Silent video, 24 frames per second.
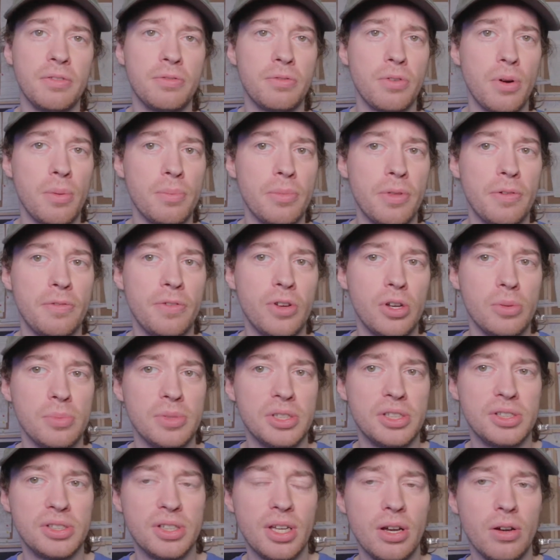from the film
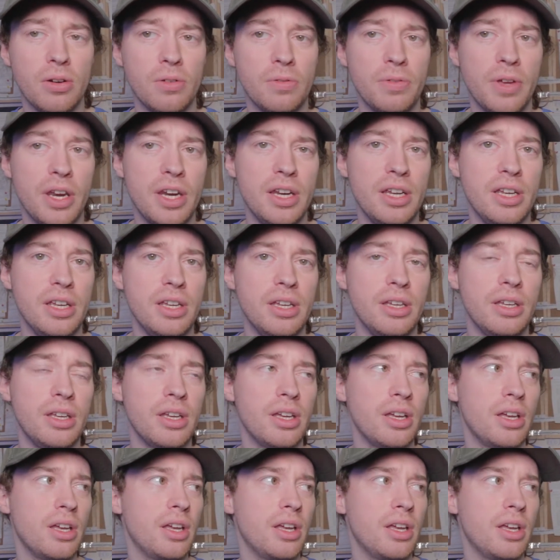itself, any